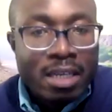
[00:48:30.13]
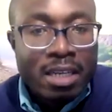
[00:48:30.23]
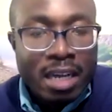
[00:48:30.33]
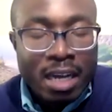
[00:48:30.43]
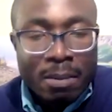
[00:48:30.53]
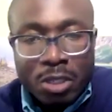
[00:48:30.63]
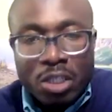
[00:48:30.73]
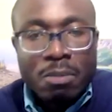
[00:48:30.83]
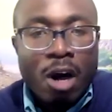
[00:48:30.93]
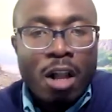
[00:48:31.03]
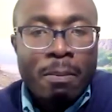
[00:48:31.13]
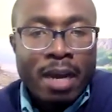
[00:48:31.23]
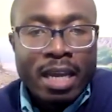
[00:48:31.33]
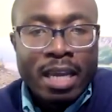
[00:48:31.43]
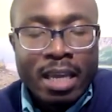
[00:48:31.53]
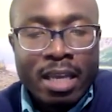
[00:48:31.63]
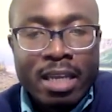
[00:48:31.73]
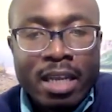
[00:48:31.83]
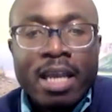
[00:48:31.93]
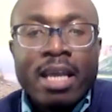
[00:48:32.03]
um, just ballparking
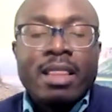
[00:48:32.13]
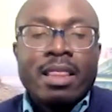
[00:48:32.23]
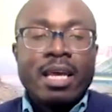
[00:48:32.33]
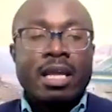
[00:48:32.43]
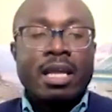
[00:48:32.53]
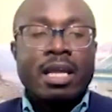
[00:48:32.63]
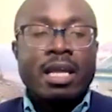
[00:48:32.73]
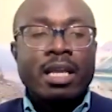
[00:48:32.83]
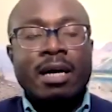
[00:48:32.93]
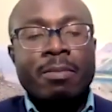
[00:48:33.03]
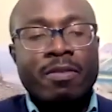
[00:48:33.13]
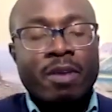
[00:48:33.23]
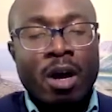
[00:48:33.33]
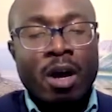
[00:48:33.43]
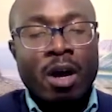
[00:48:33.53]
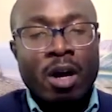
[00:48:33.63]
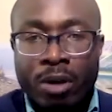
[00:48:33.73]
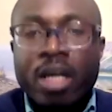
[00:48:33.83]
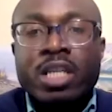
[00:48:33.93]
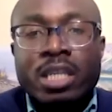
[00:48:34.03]
then um, on the
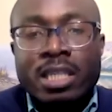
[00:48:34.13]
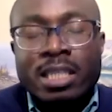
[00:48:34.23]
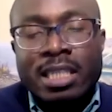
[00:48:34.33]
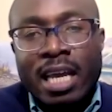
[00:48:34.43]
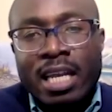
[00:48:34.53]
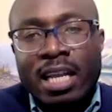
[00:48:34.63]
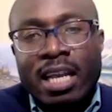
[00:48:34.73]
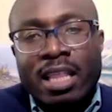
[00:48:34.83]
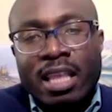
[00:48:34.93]
production side,